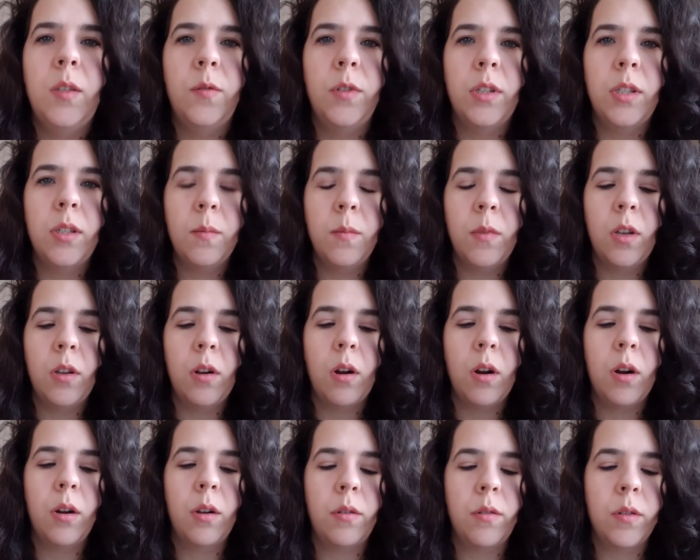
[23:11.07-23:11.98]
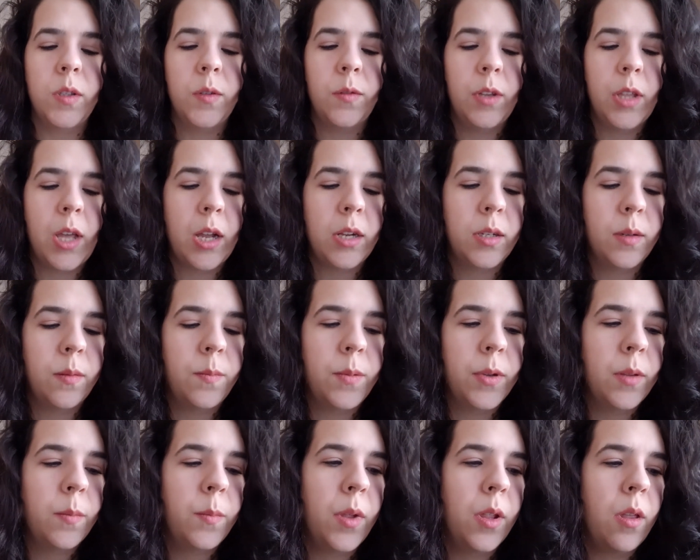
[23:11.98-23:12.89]
for some good articles for that to
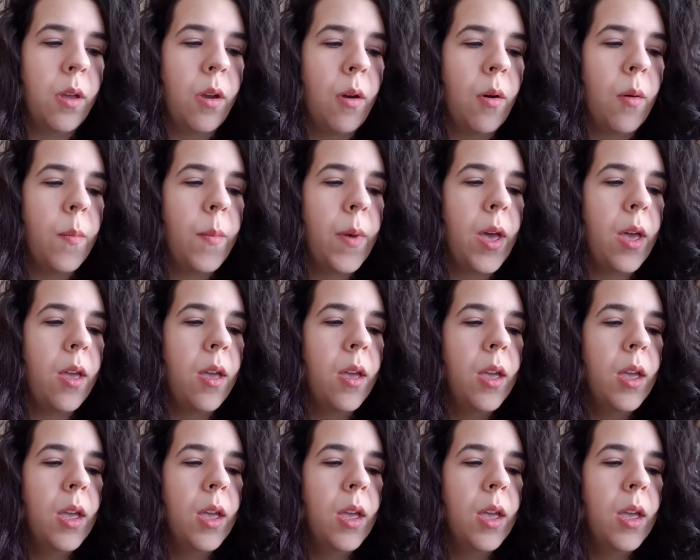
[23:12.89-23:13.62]
put below. But